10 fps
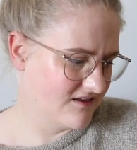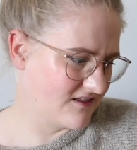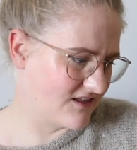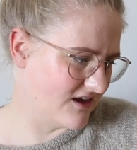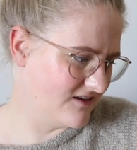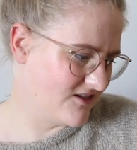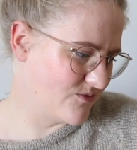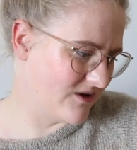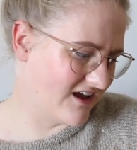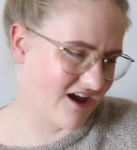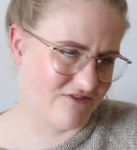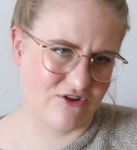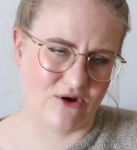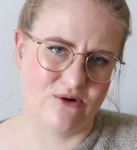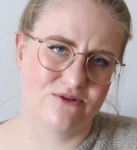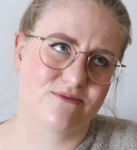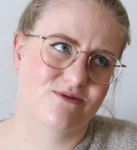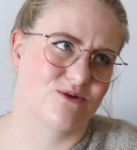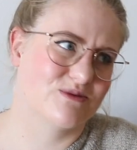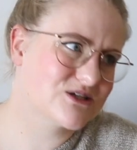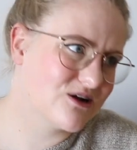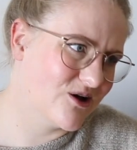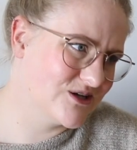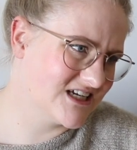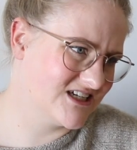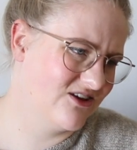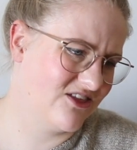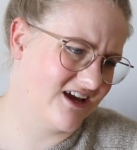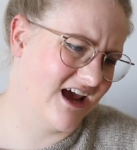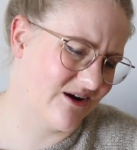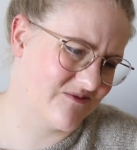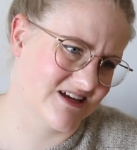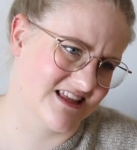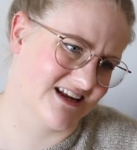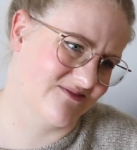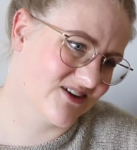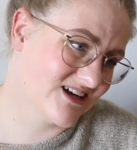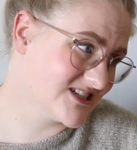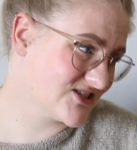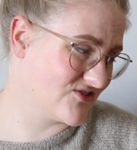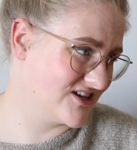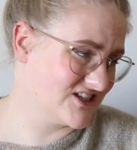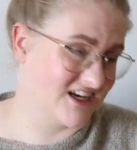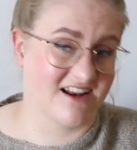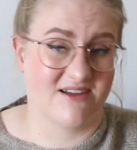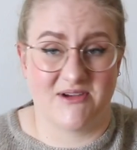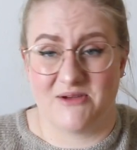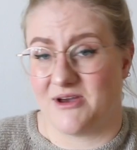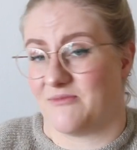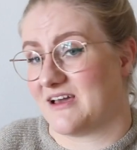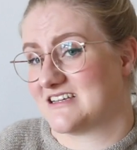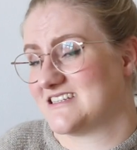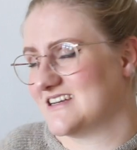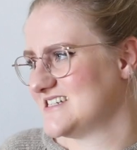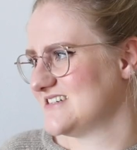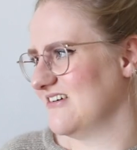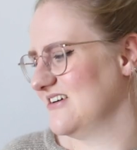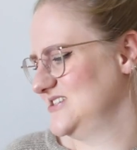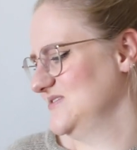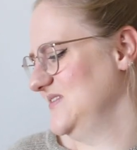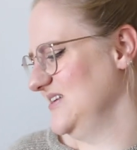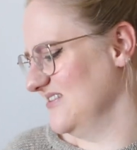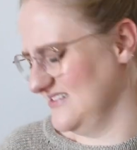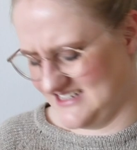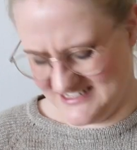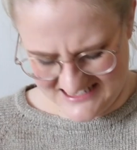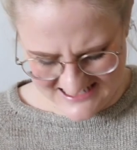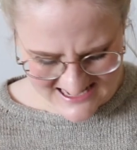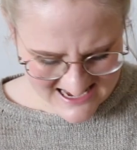skeins, but I have to hold them so much closer to the camera that I'm really stretching and my back starts to hurt, to be honest.